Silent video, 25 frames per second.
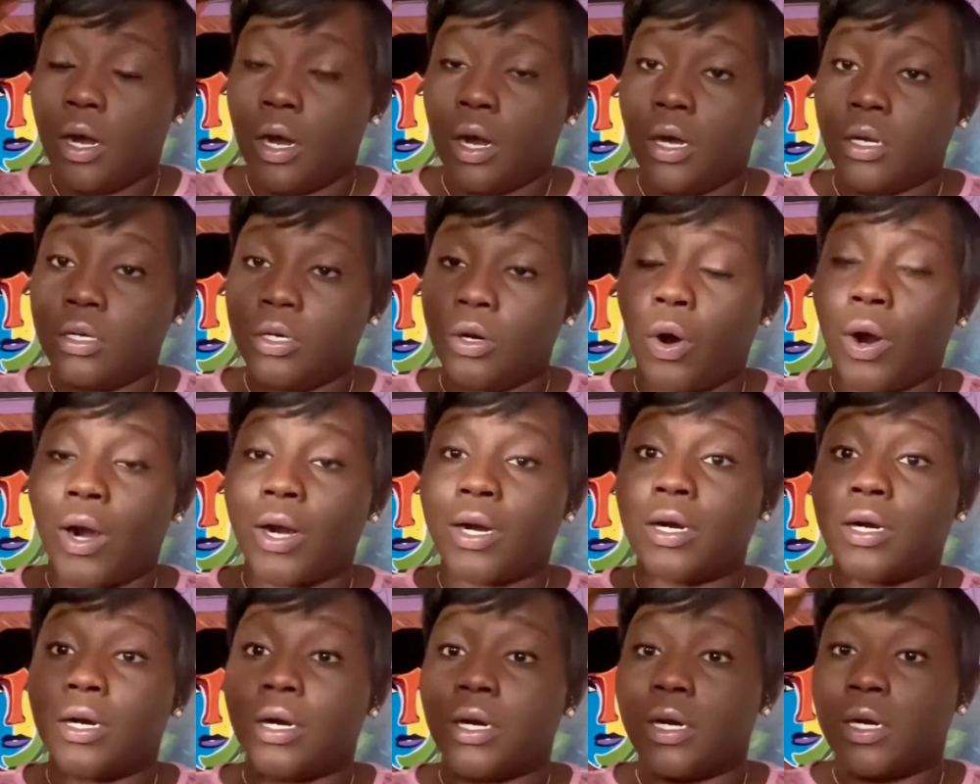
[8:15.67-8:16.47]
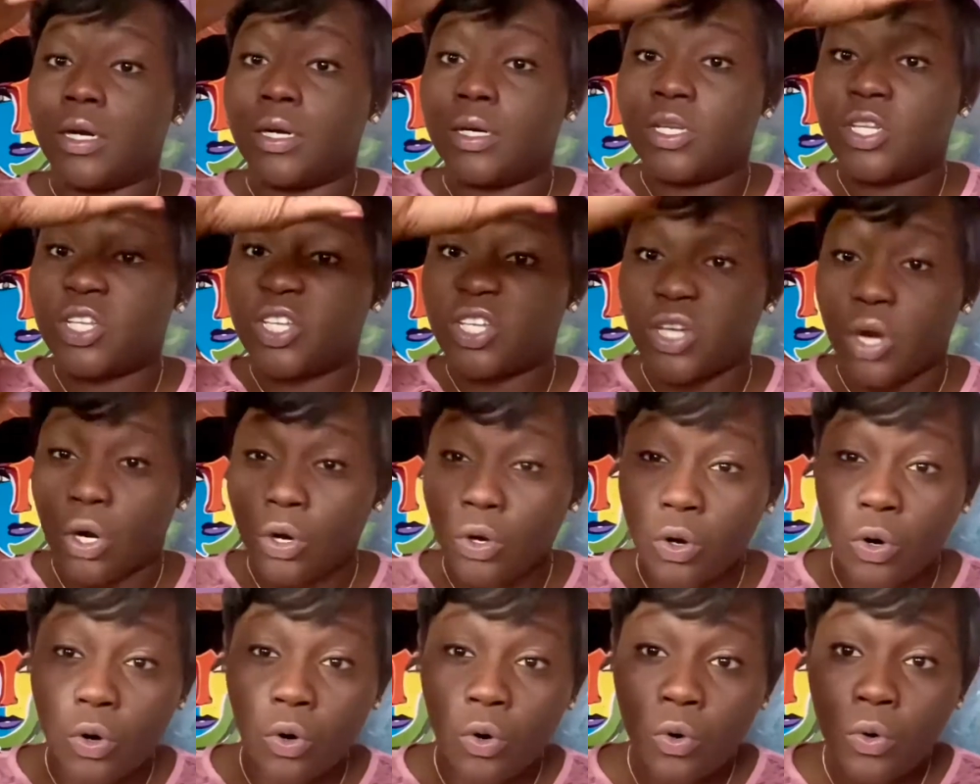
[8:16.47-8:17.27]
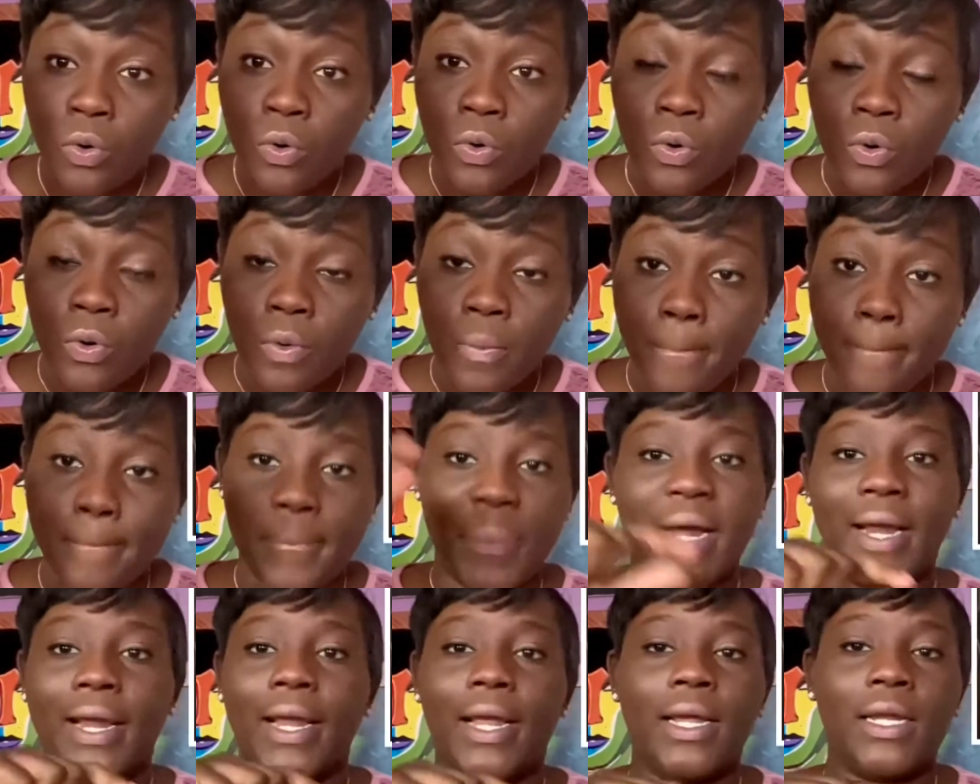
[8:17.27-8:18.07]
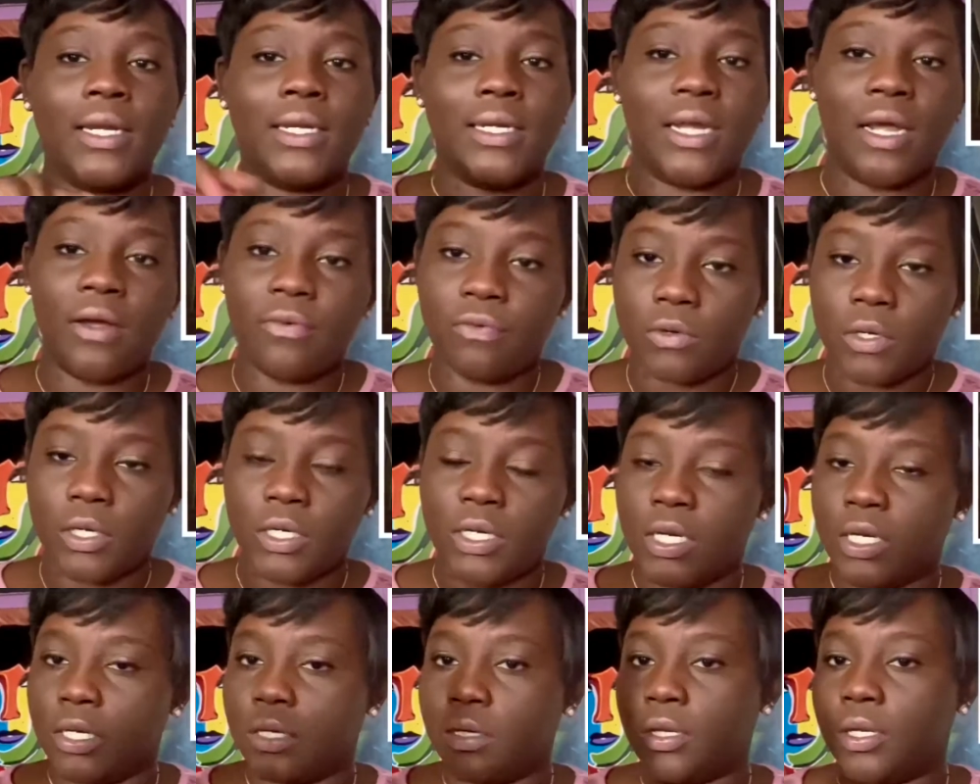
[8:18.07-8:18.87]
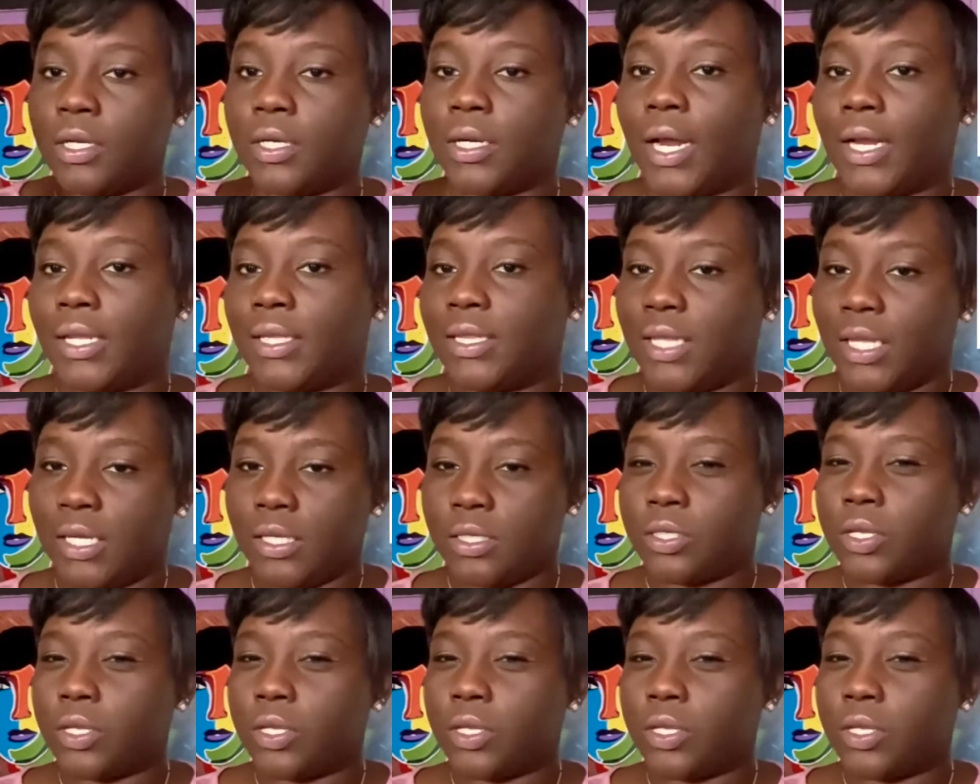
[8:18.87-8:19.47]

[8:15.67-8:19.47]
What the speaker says: darker circle, but it definitely didn't look like this.